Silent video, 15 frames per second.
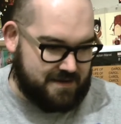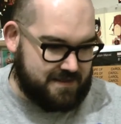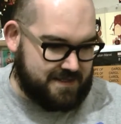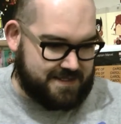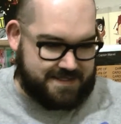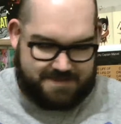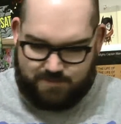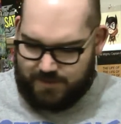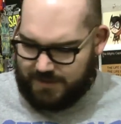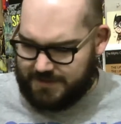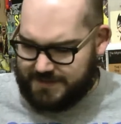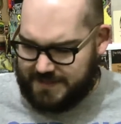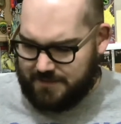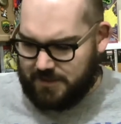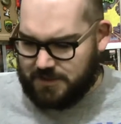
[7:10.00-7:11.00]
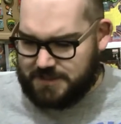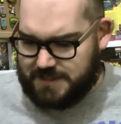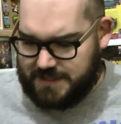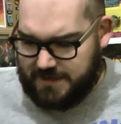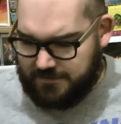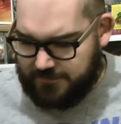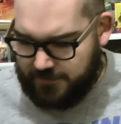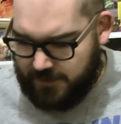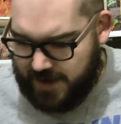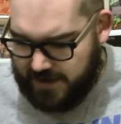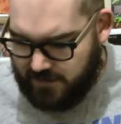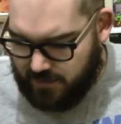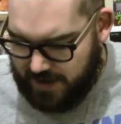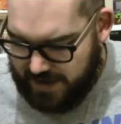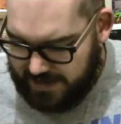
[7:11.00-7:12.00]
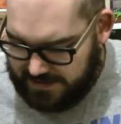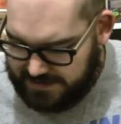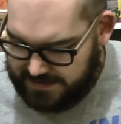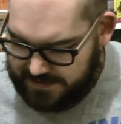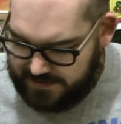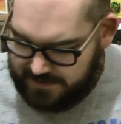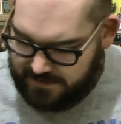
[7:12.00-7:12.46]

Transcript: This is real similar to the Fred weight.